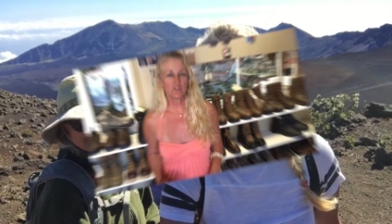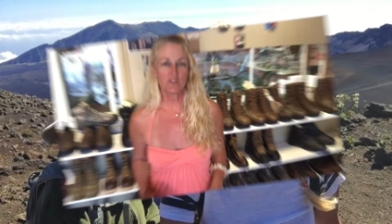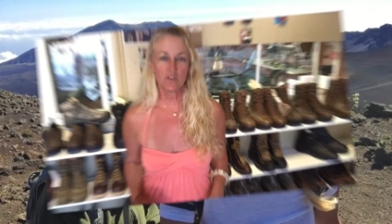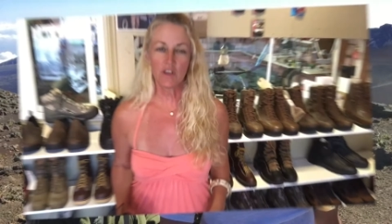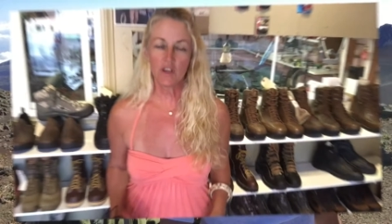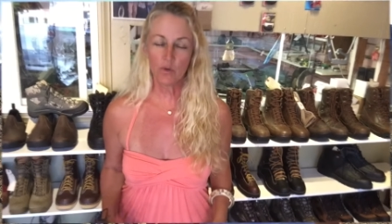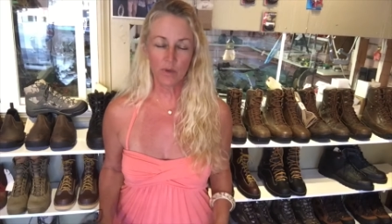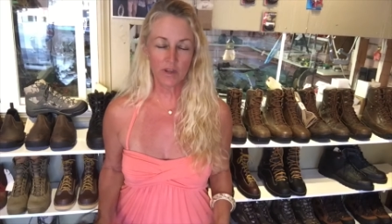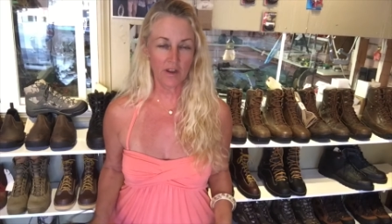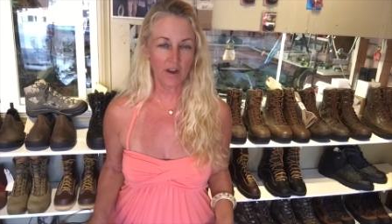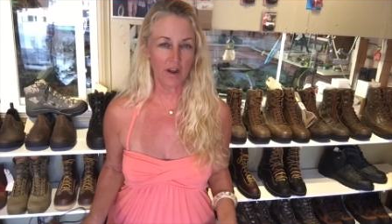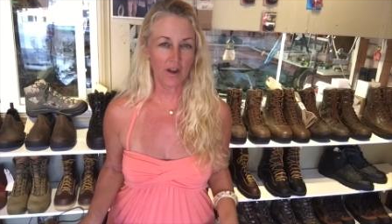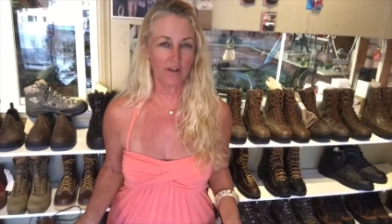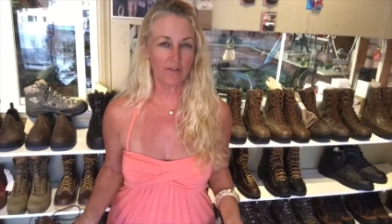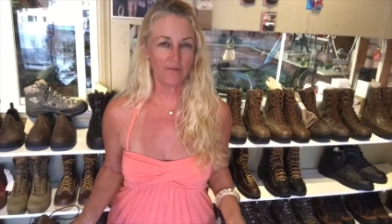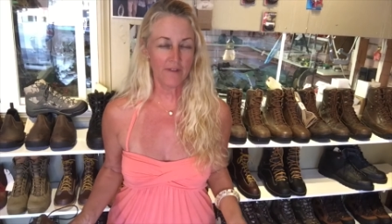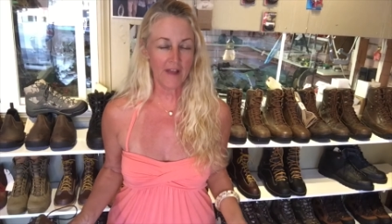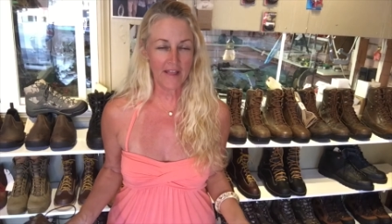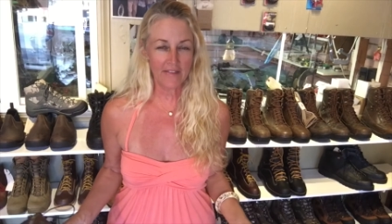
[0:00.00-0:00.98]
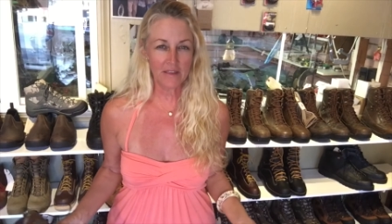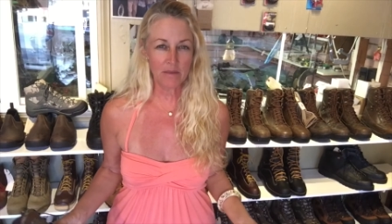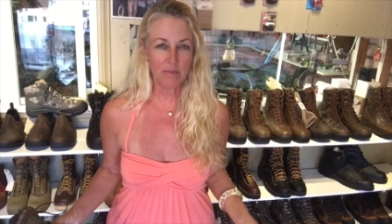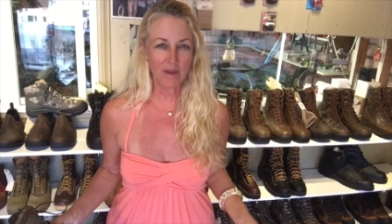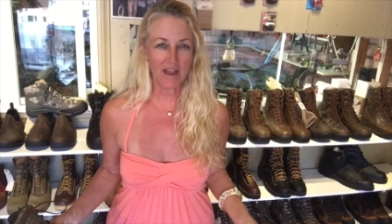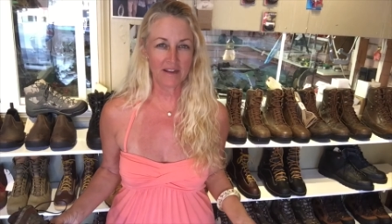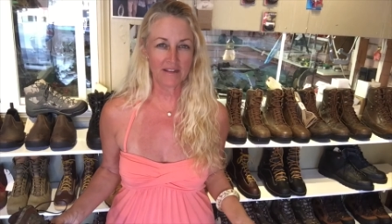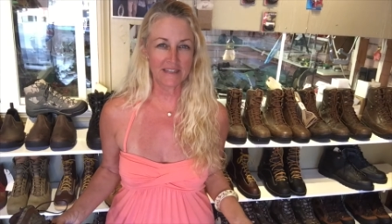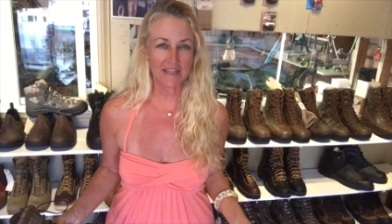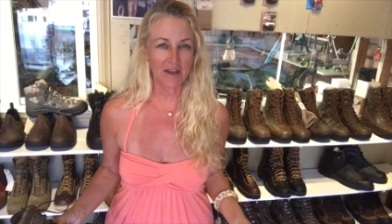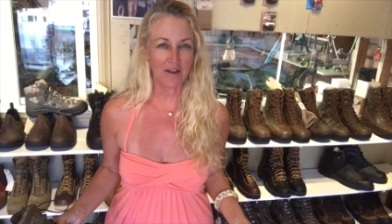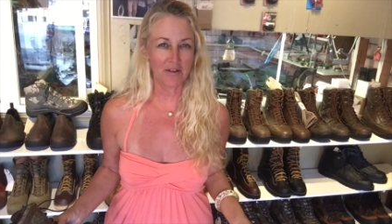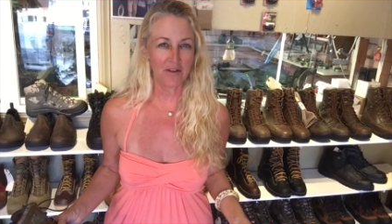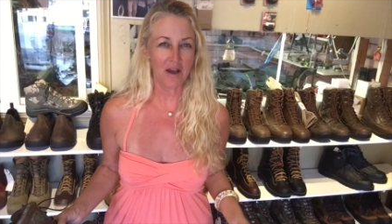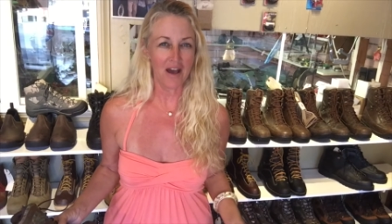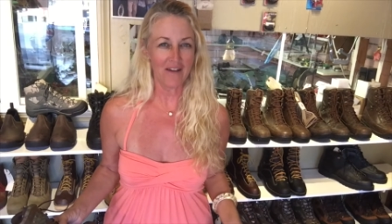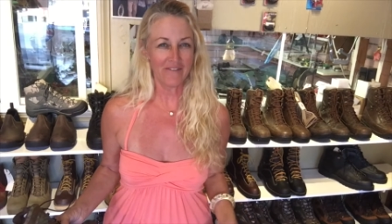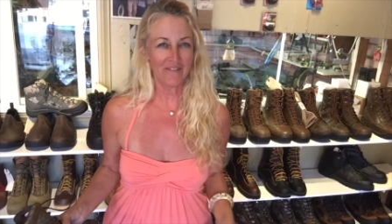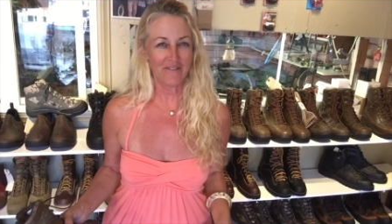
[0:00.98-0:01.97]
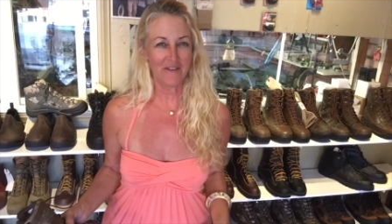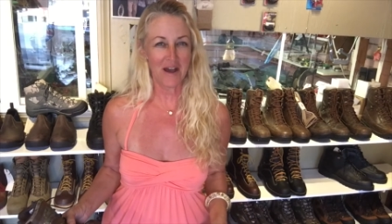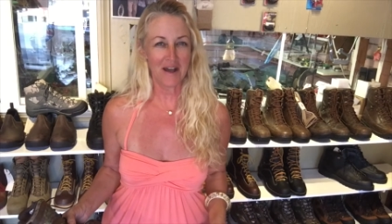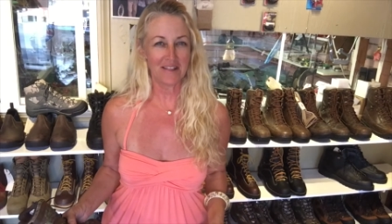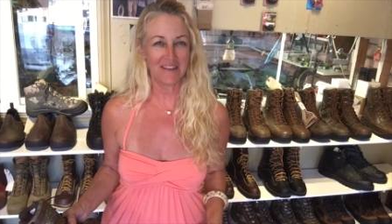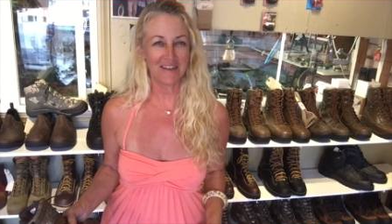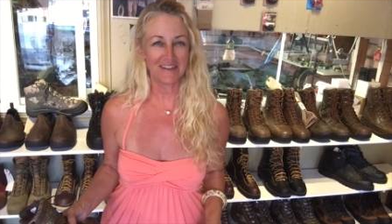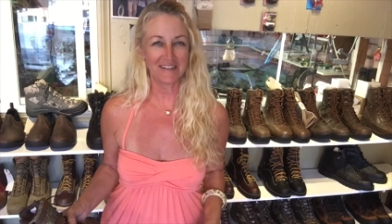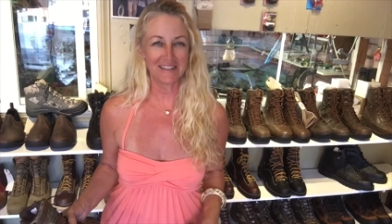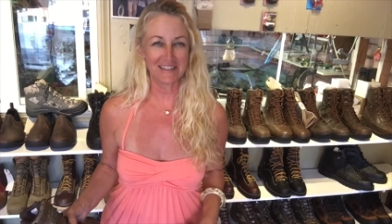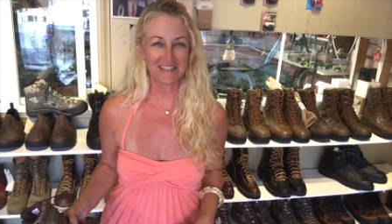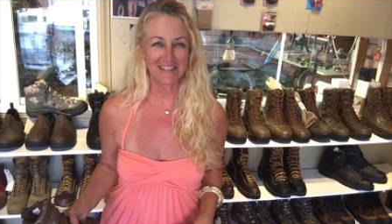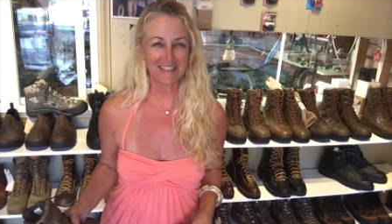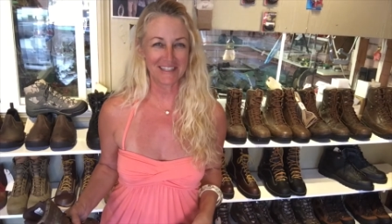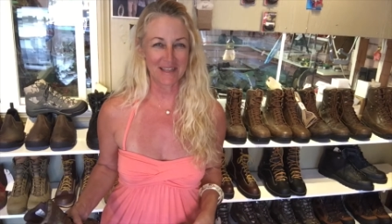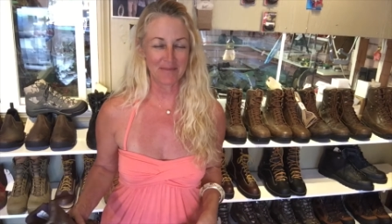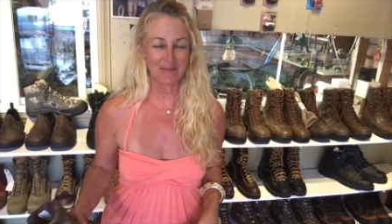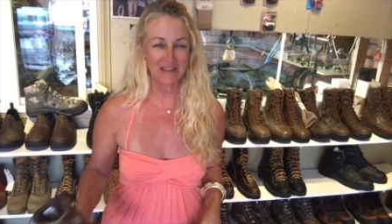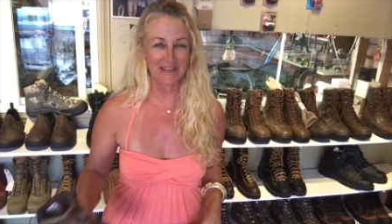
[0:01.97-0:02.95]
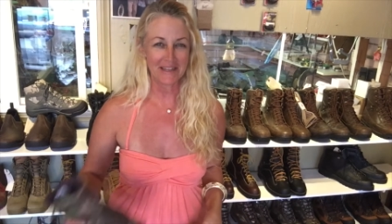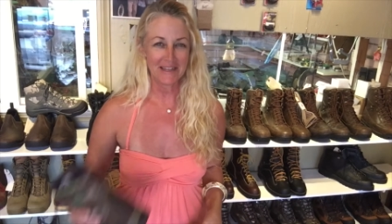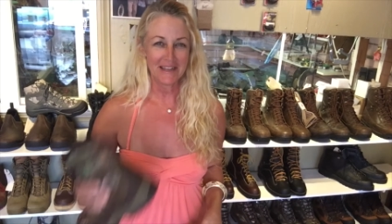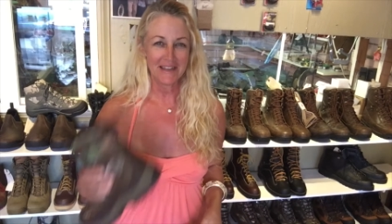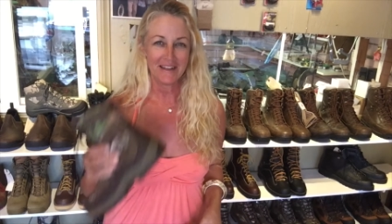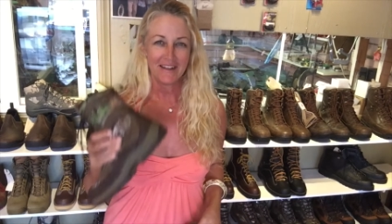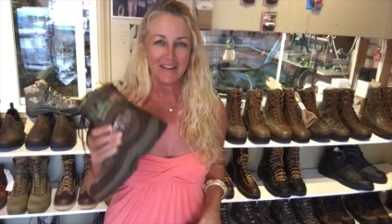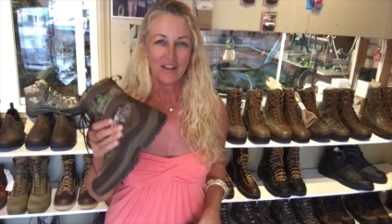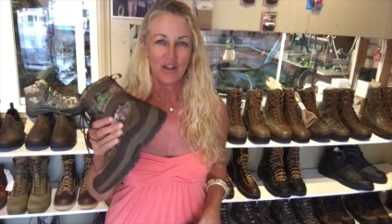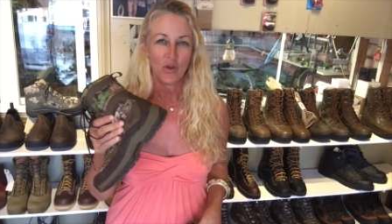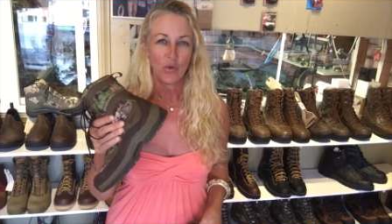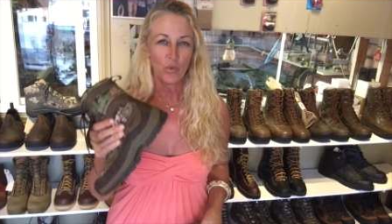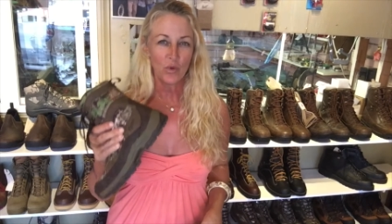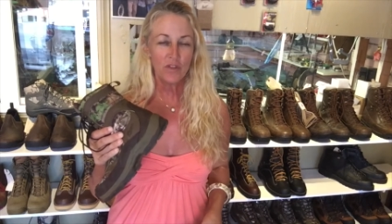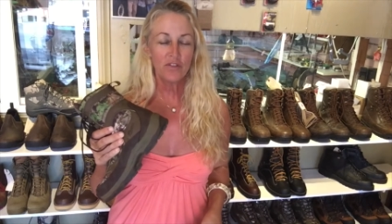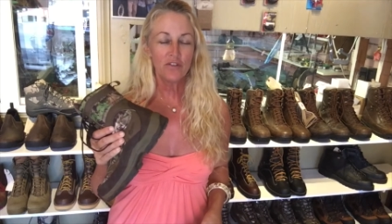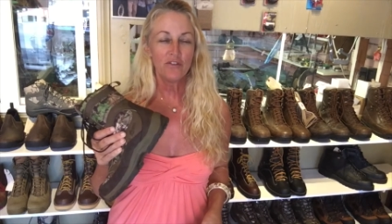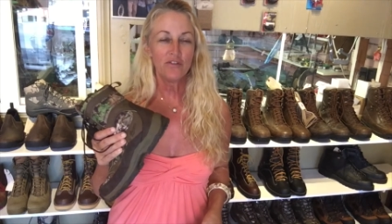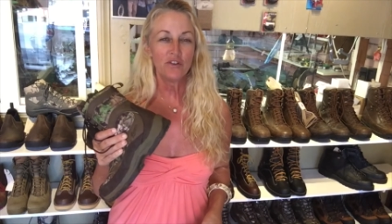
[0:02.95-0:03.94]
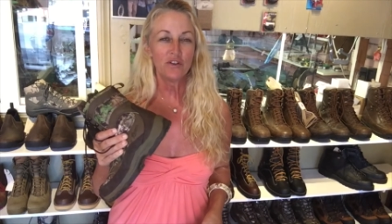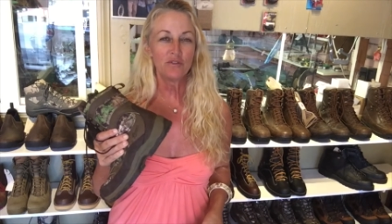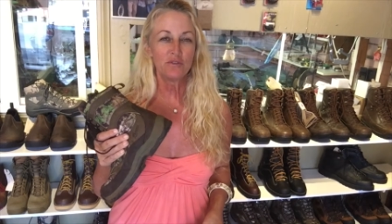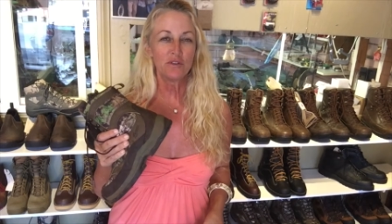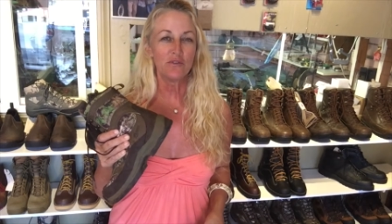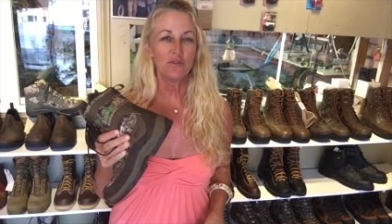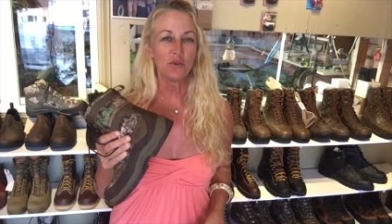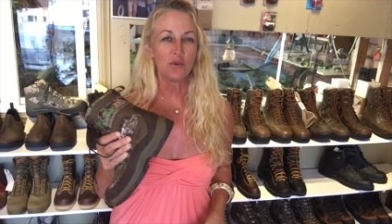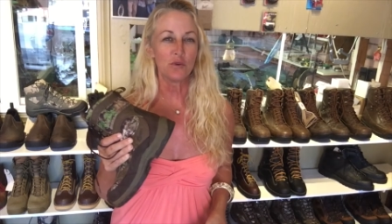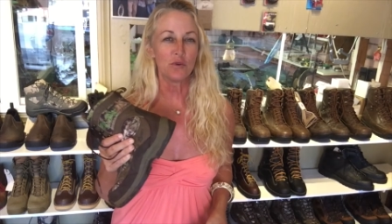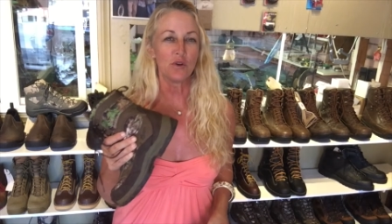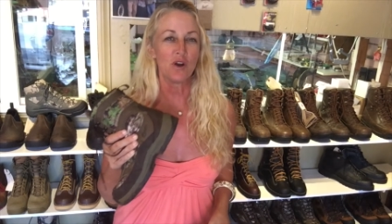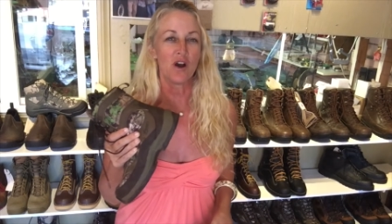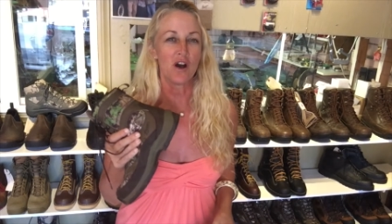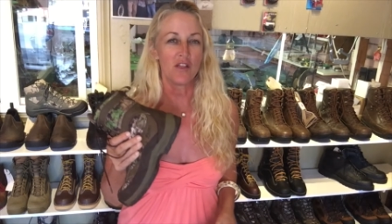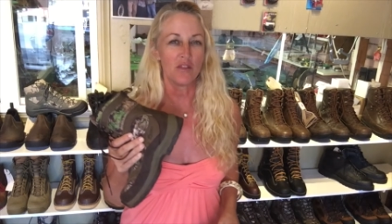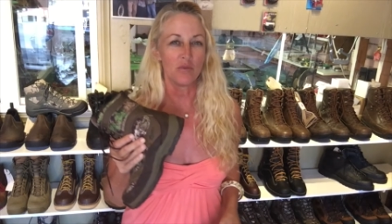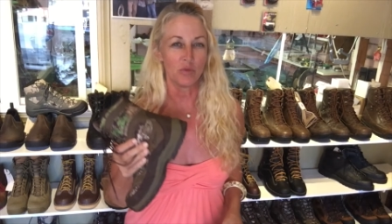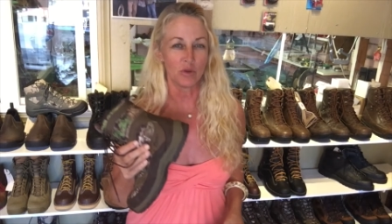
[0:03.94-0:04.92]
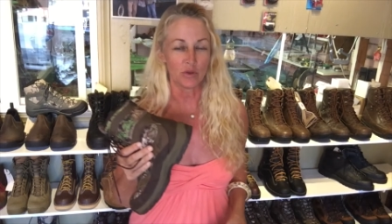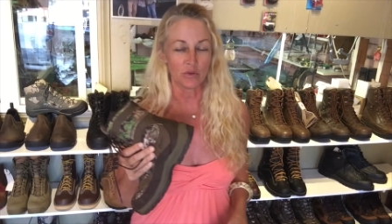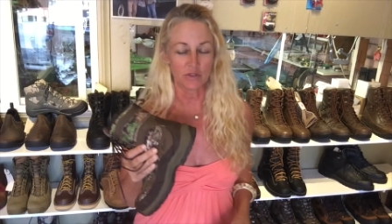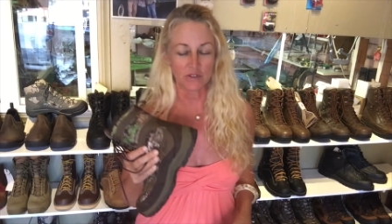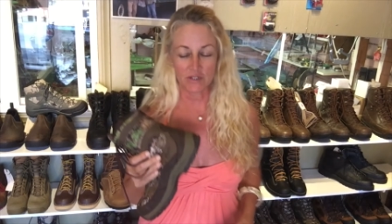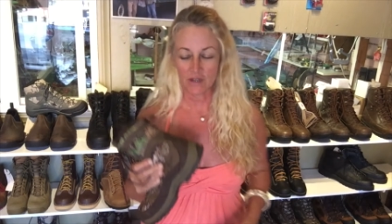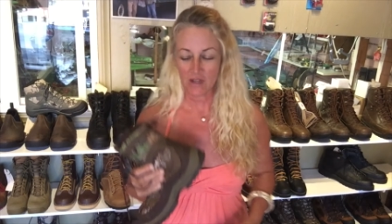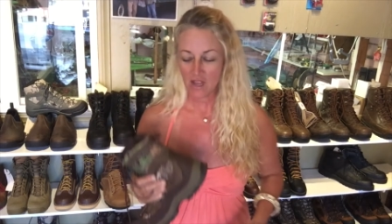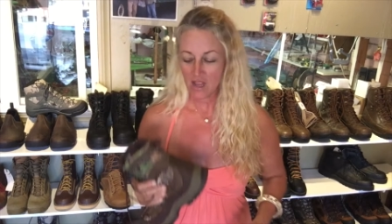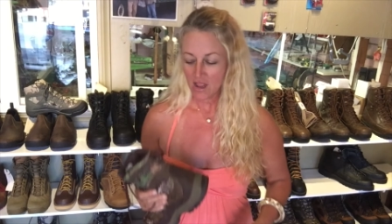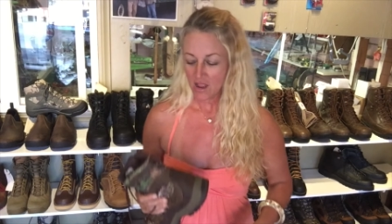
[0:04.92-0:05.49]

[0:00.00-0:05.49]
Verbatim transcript: So here we are, finally back down off of Haleakala Summit with the full review on the boot.